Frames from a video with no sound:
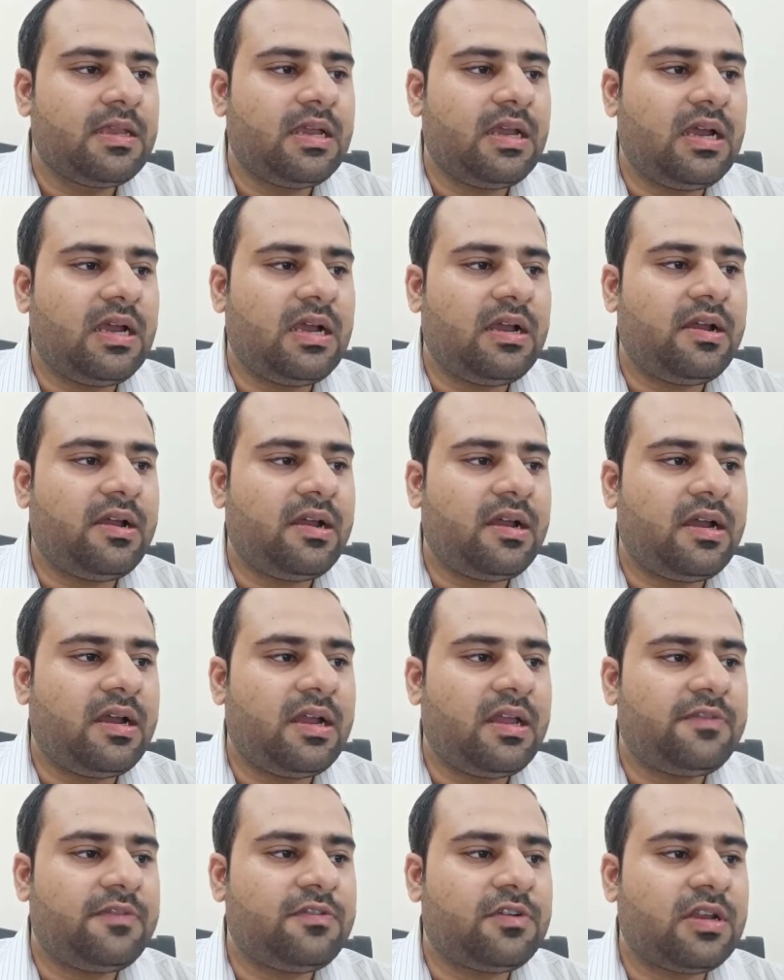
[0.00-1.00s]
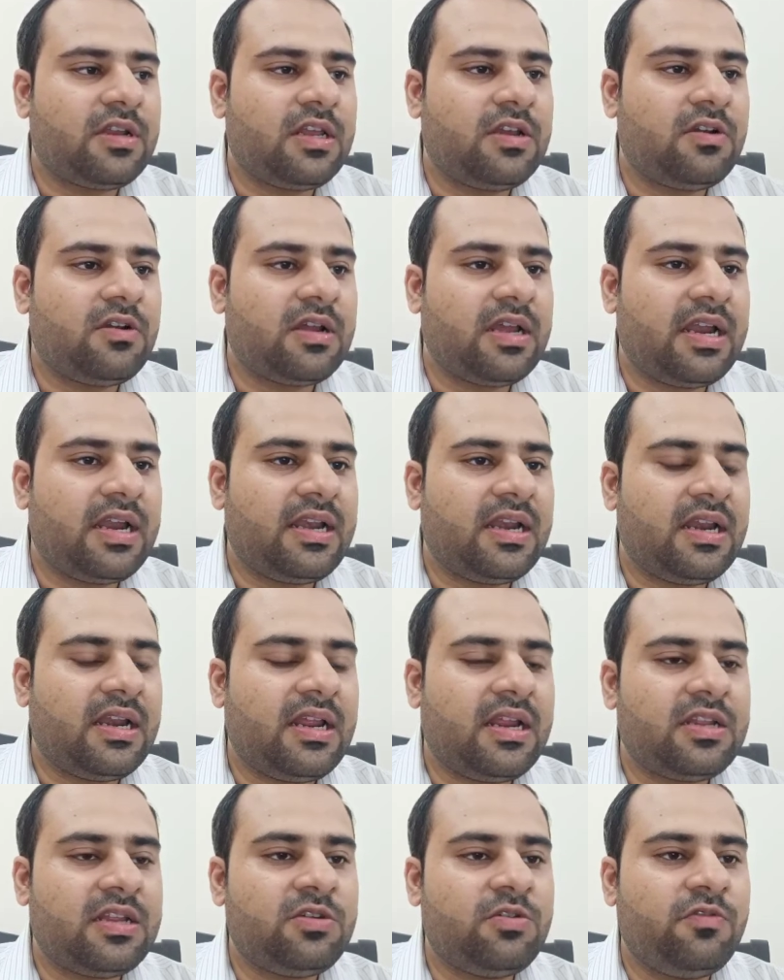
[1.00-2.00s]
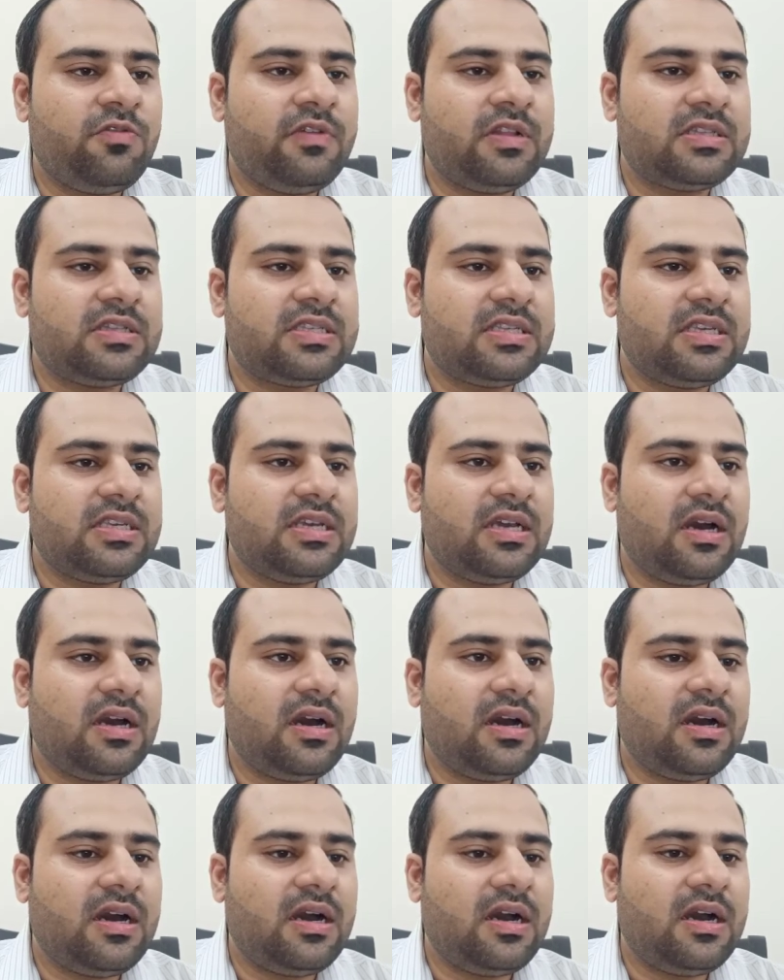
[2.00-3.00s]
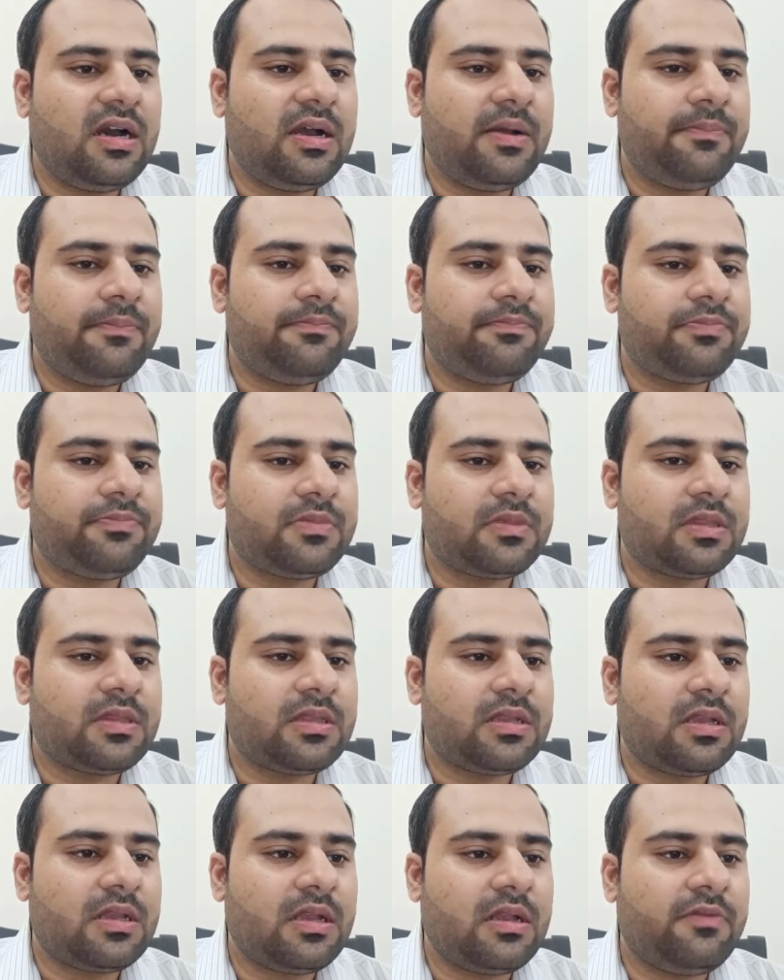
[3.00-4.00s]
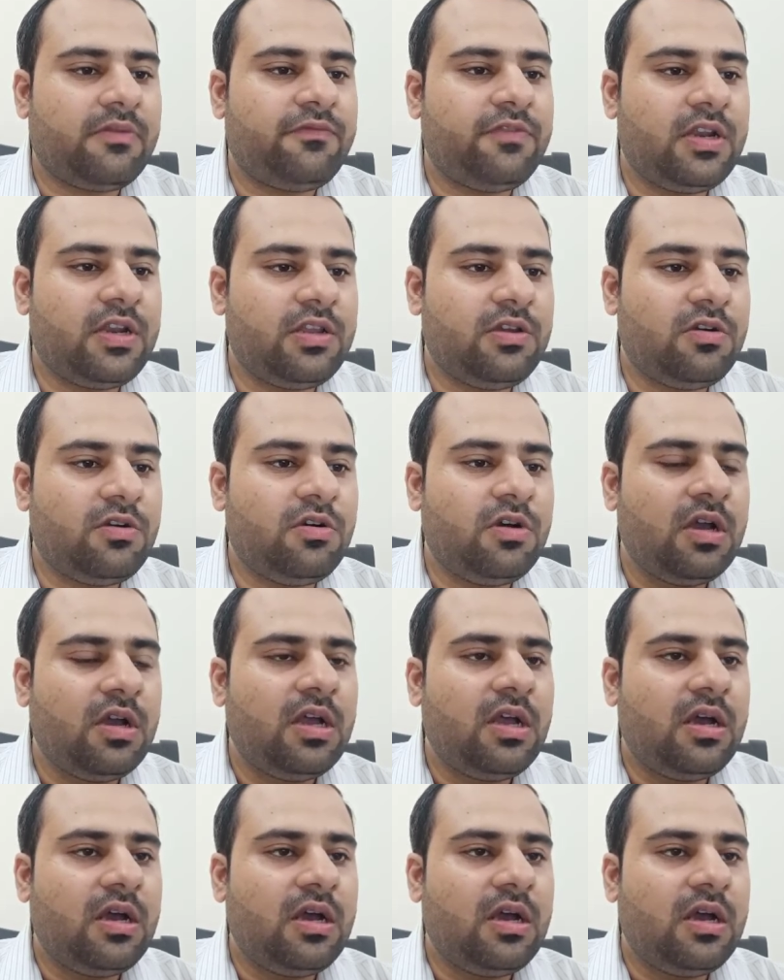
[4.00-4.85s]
If you click on get in here, you will see a video